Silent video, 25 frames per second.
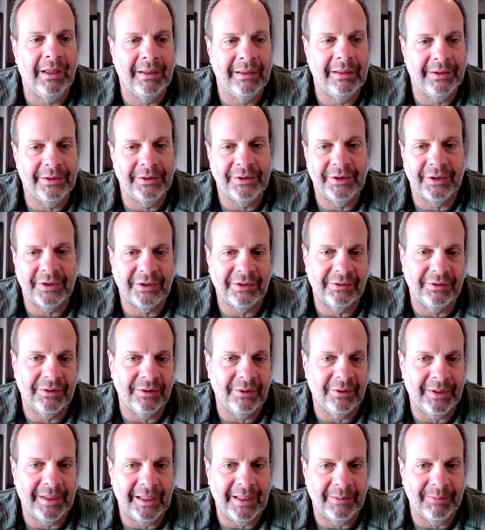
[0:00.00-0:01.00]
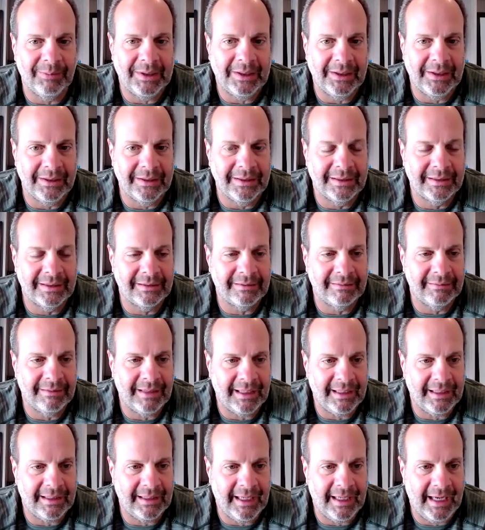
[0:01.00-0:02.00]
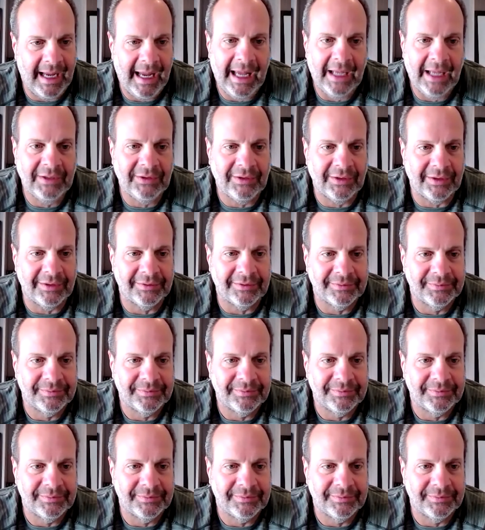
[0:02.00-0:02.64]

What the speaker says: and they're just doing it because they had to.